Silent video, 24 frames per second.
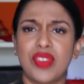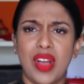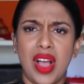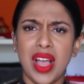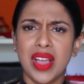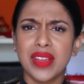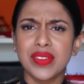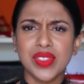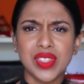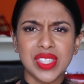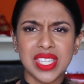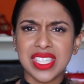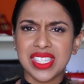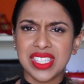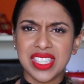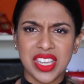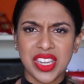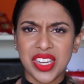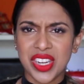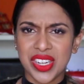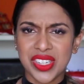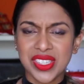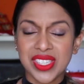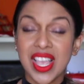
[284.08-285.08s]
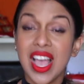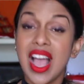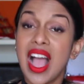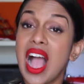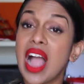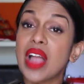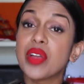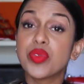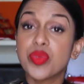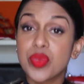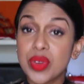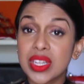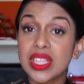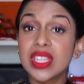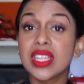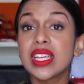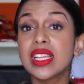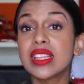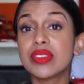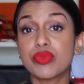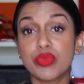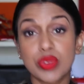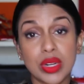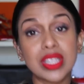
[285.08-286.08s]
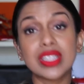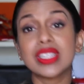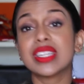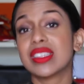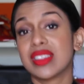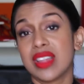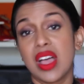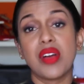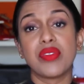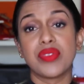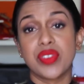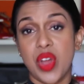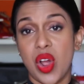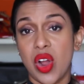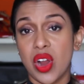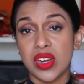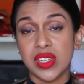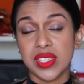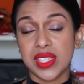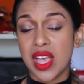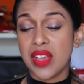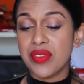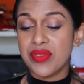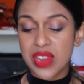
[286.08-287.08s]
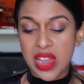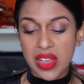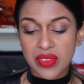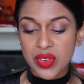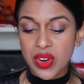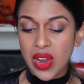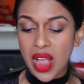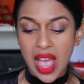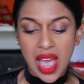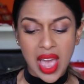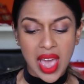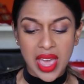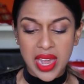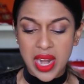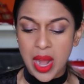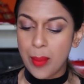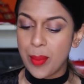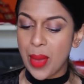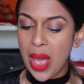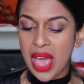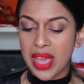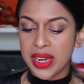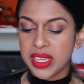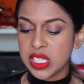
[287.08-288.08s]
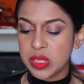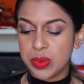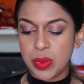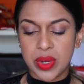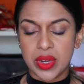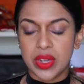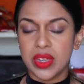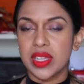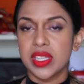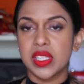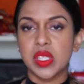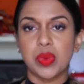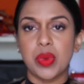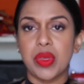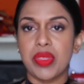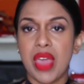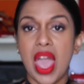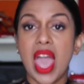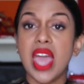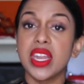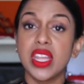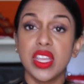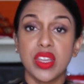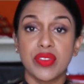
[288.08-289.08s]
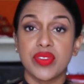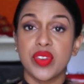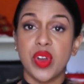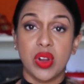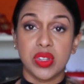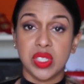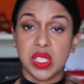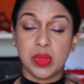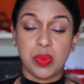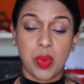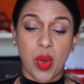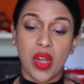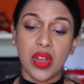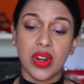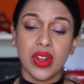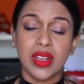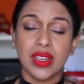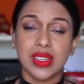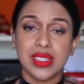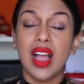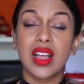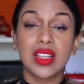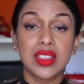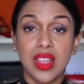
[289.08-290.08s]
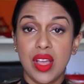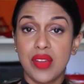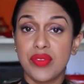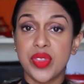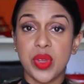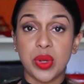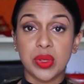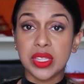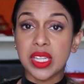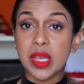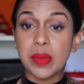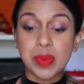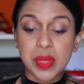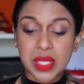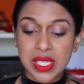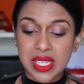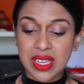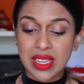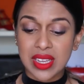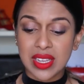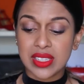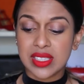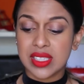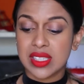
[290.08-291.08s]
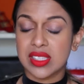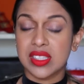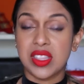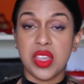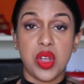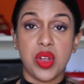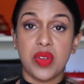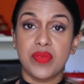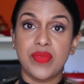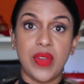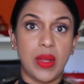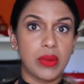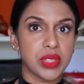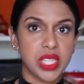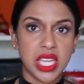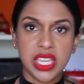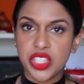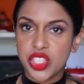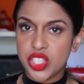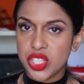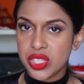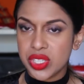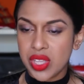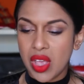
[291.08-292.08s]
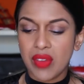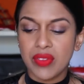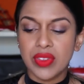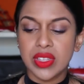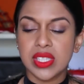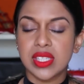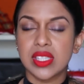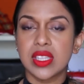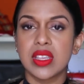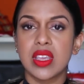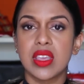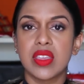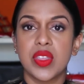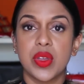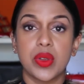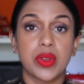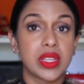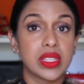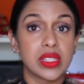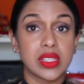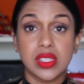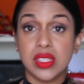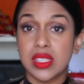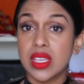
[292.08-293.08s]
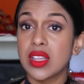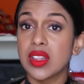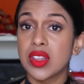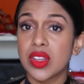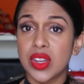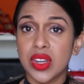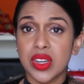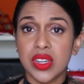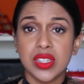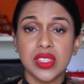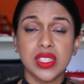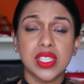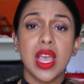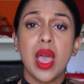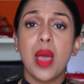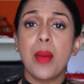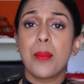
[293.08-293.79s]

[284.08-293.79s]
5, 6 years. I really, really love NARS. I've never had a bad experience with any of NARS products. I love their lipsticks, their foundations, obviously, their concealers,